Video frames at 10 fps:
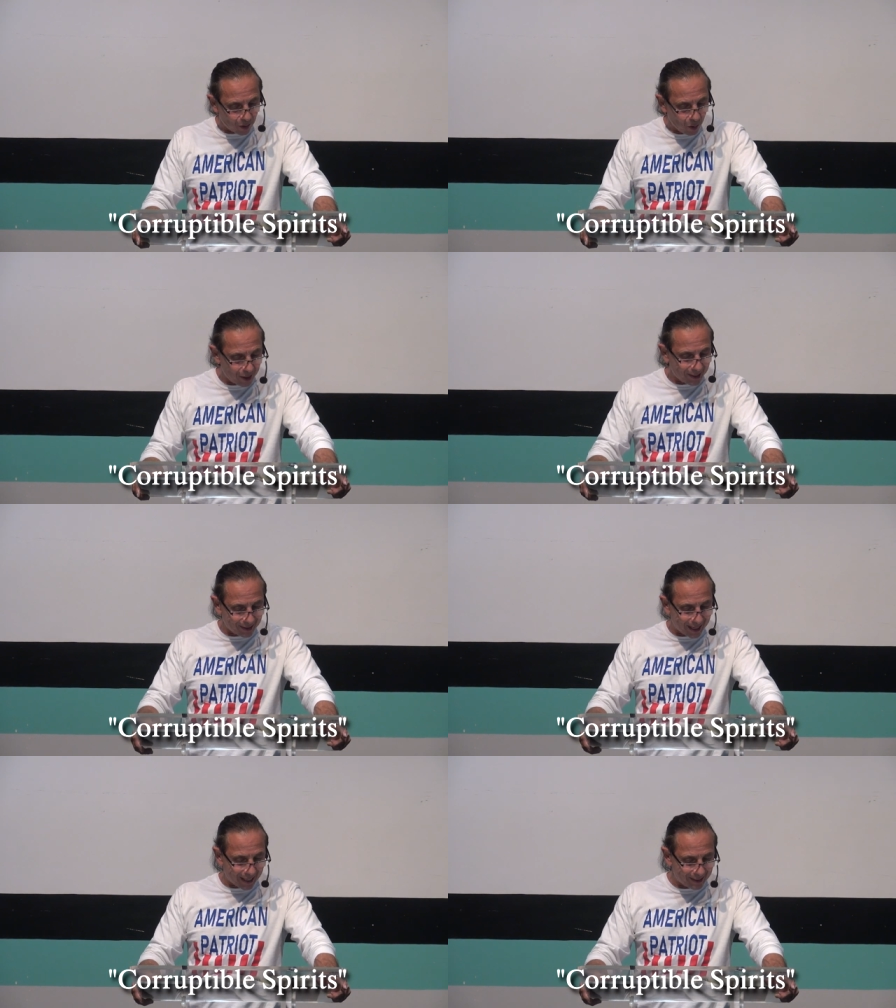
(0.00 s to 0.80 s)
who is
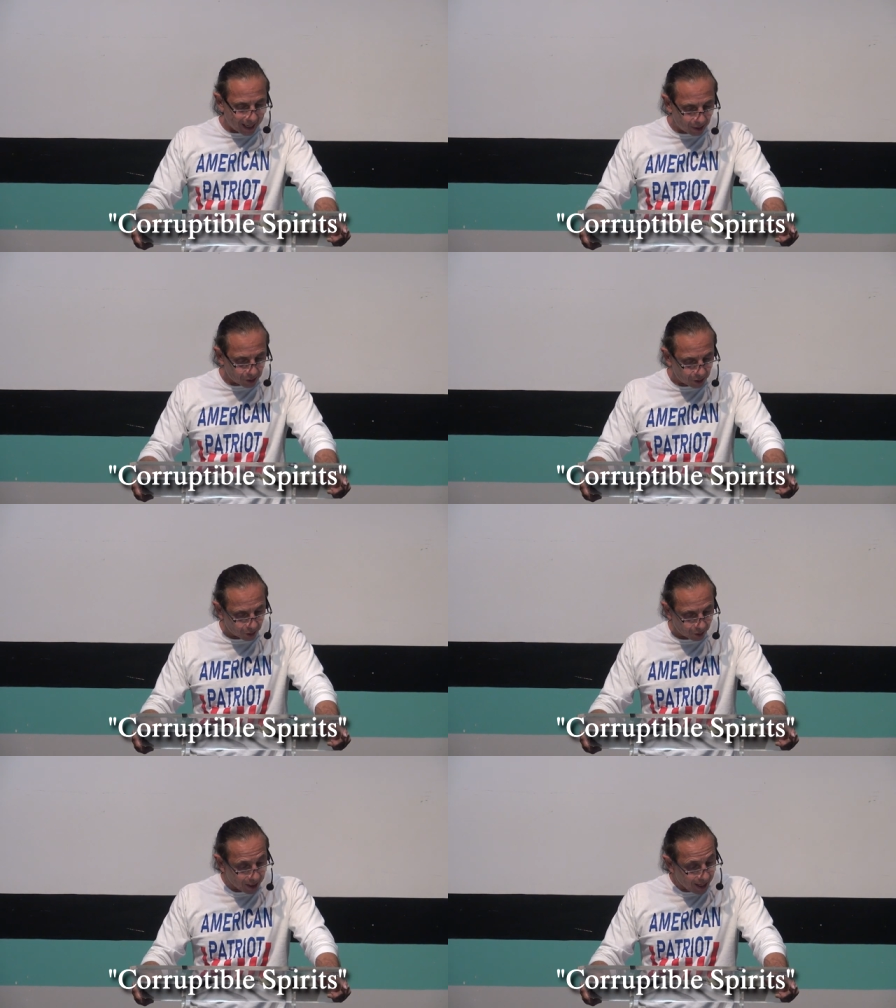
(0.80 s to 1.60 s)
an
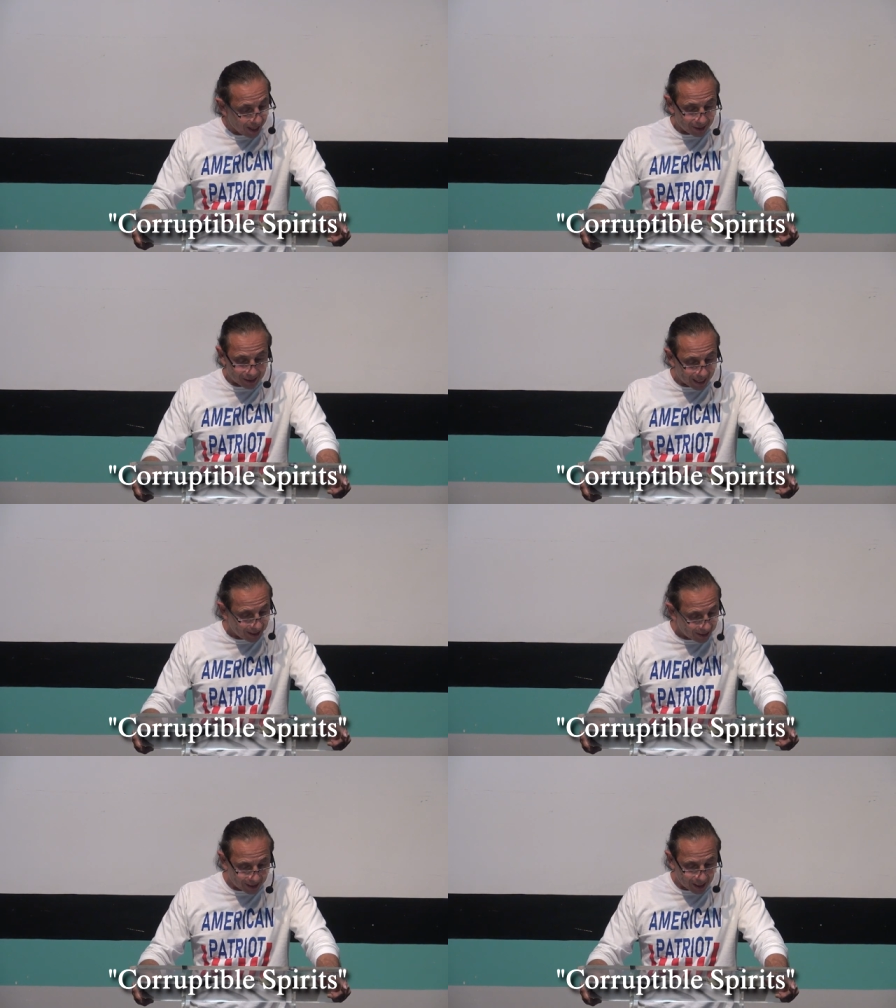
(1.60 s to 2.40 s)
idolater has
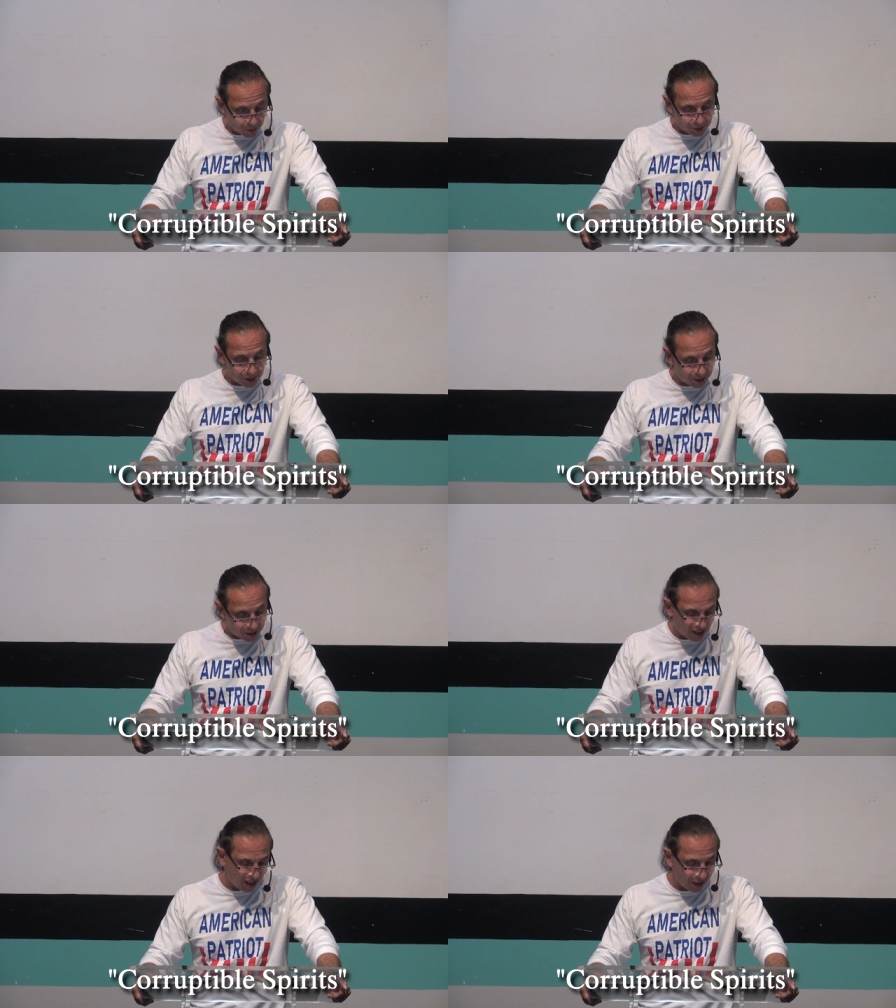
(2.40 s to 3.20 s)
any inheritance in
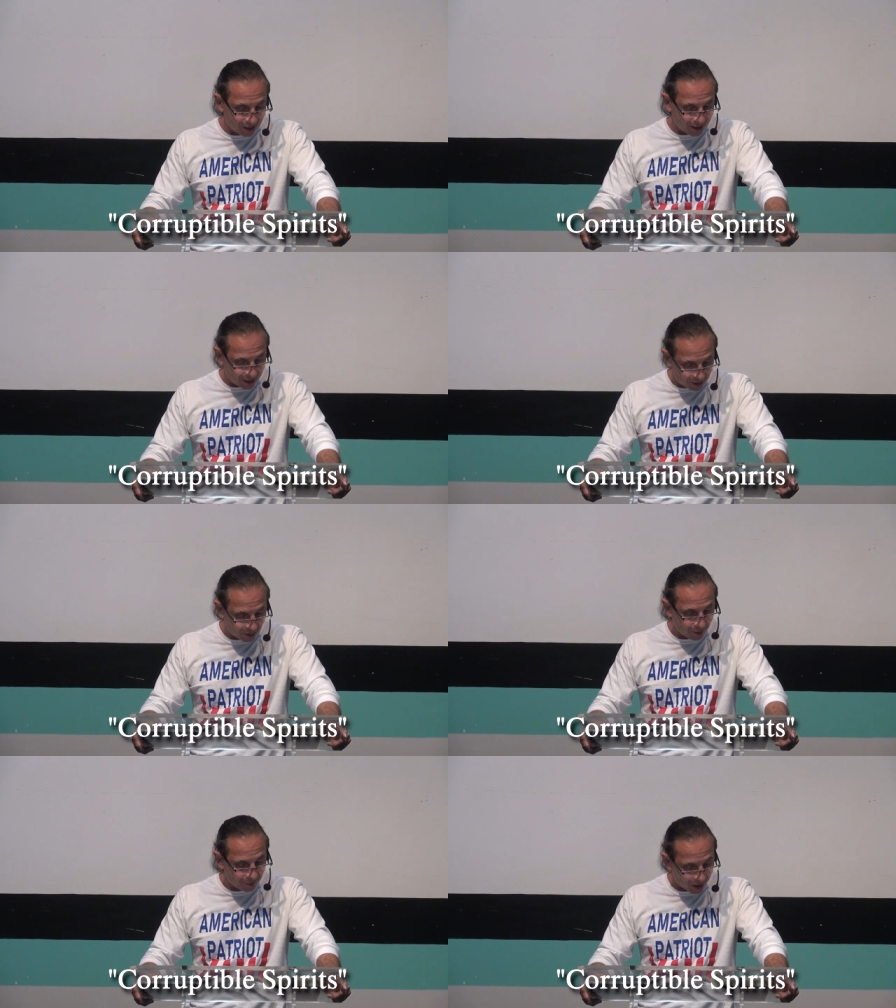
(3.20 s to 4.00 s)
the, in the
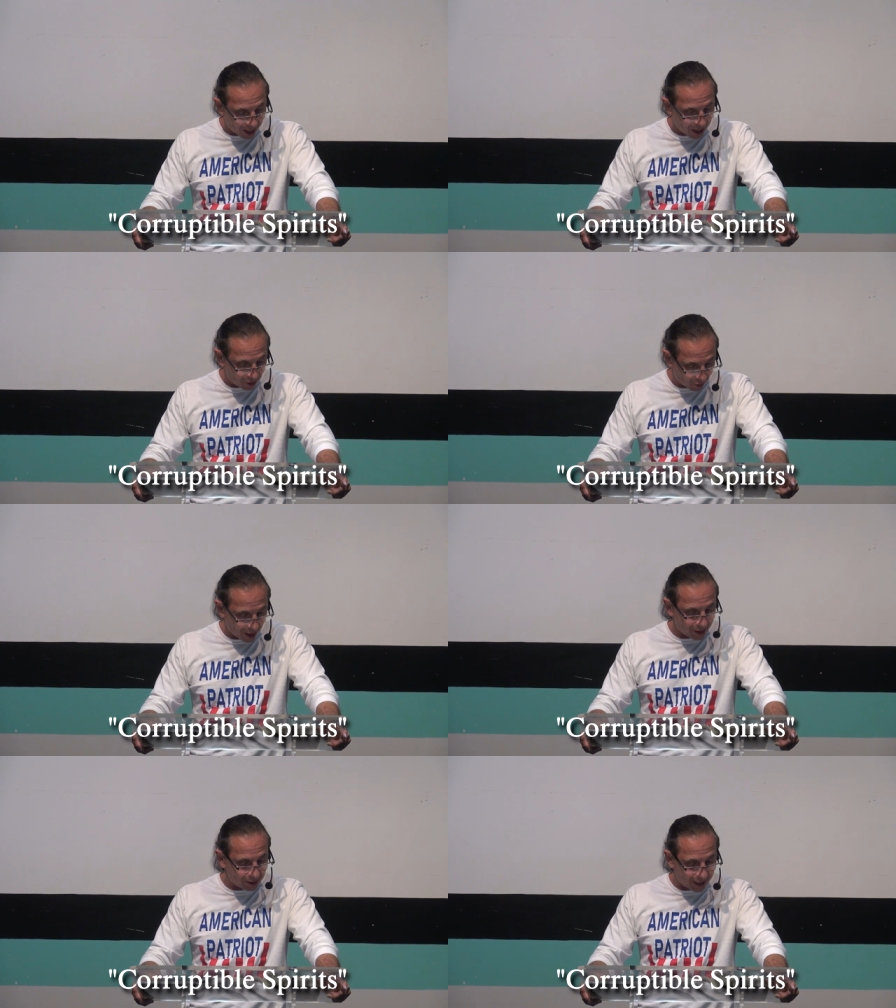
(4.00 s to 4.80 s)
kingdom of God,
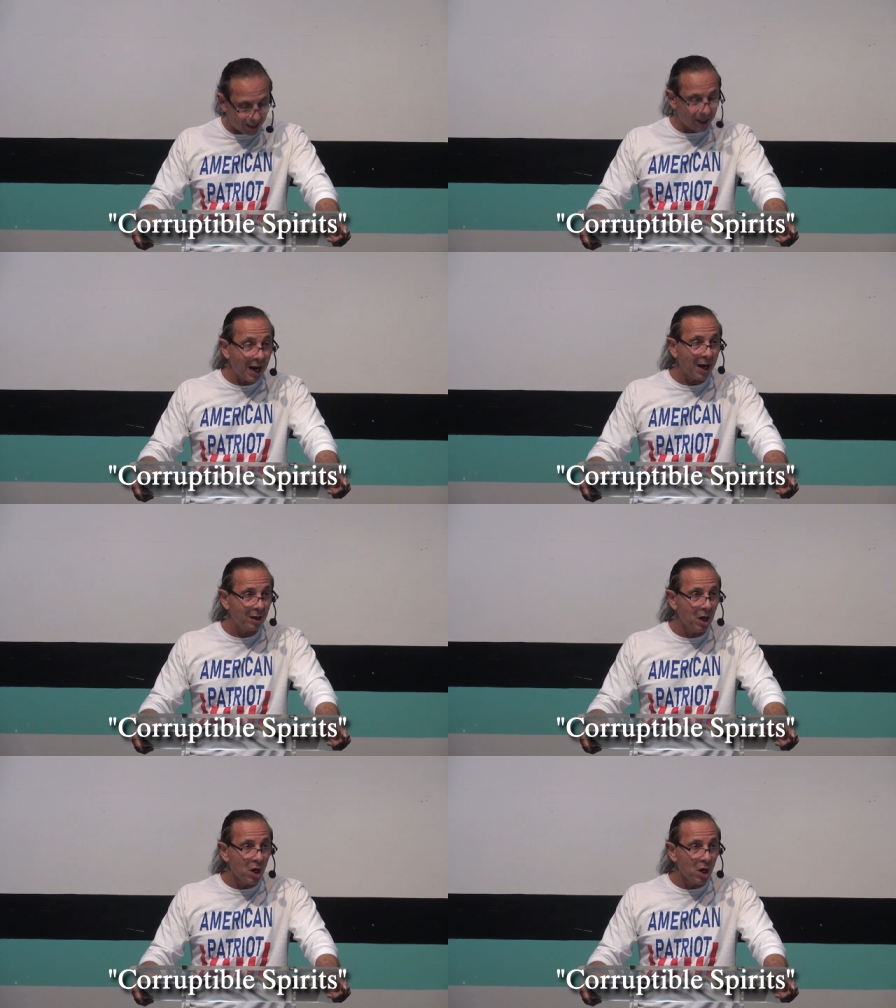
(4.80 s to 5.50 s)
Christ and God.